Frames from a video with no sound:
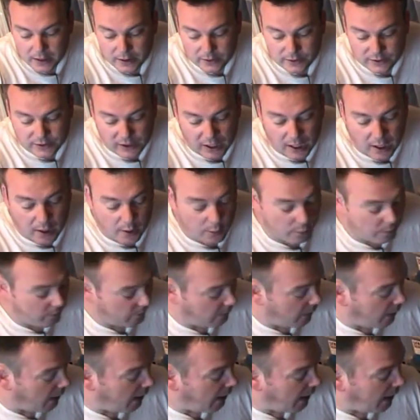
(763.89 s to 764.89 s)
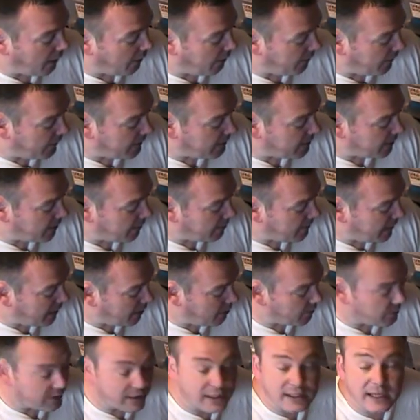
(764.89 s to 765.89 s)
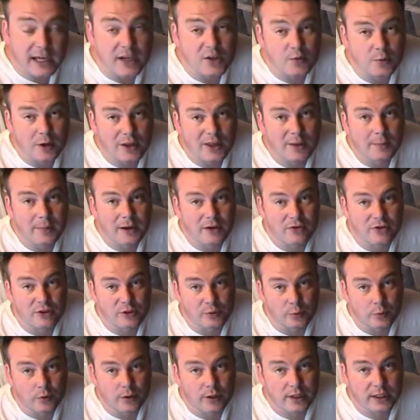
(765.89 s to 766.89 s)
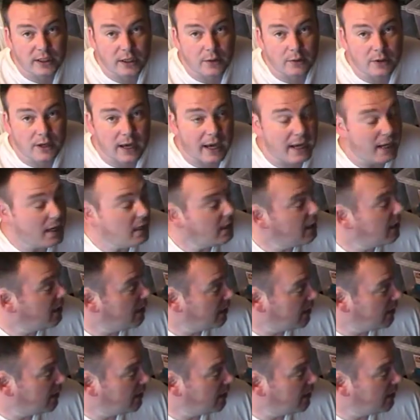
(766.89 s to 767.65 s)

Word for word: So I think I'm now at the stage where the battery's working okay.